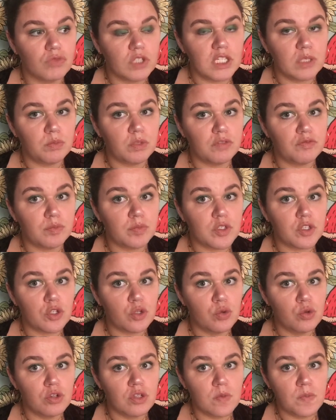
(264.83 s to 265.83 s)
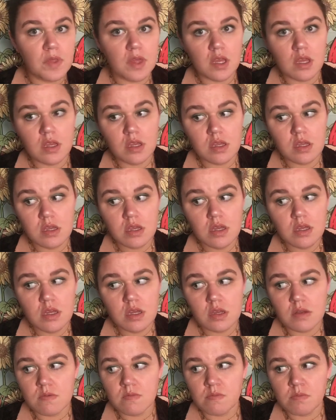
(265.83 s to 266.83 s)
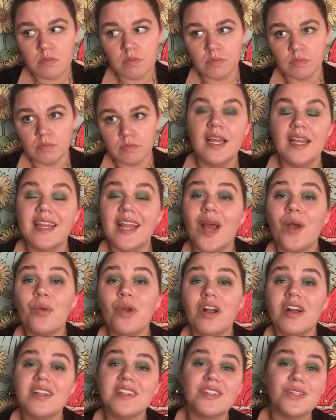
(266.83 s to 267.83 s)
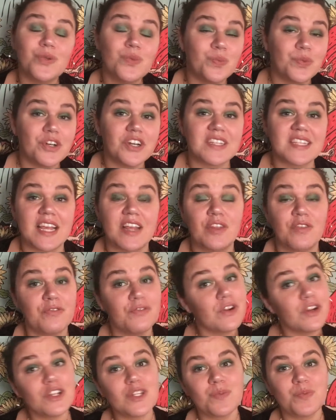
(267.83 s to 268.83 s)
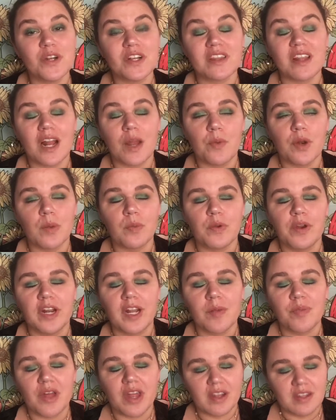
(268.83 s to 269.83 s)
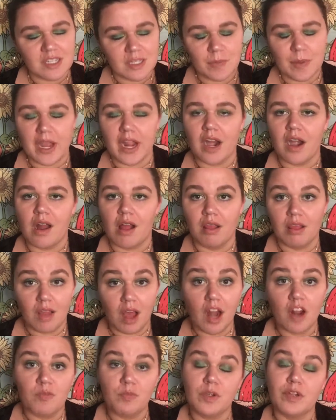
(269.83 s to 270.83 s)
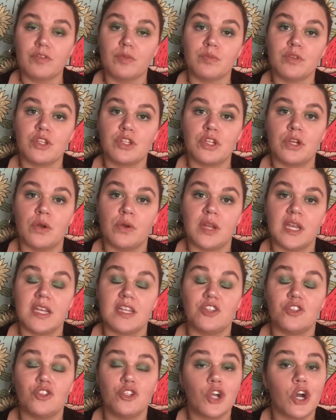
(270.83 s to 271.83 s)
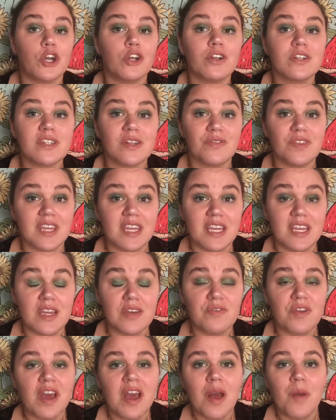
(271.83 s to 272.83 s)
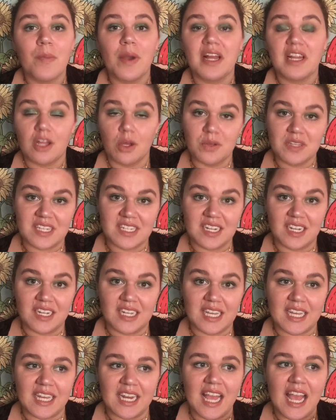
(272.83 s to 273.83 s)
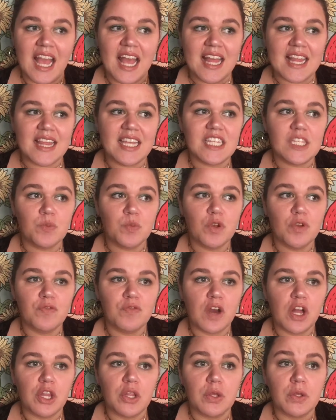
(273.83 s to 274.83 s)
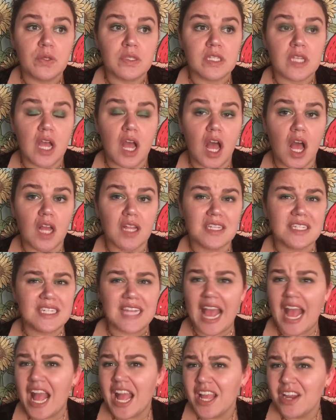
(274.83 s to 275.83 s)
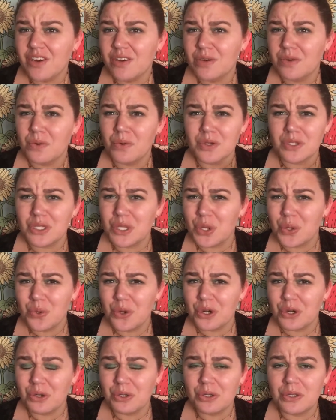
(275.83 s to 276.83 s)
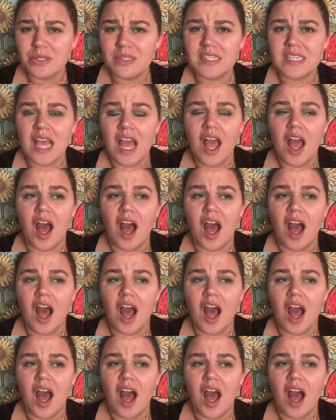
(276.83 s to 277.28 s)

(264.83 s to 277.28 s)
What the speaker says: in Blood from a Stone or something. Now we're on to books, and the first book that I want to bring up that inspired a lot of Blood from a Stone is Daughters of Eve by Lois Duncan. This book follows 10 or so girls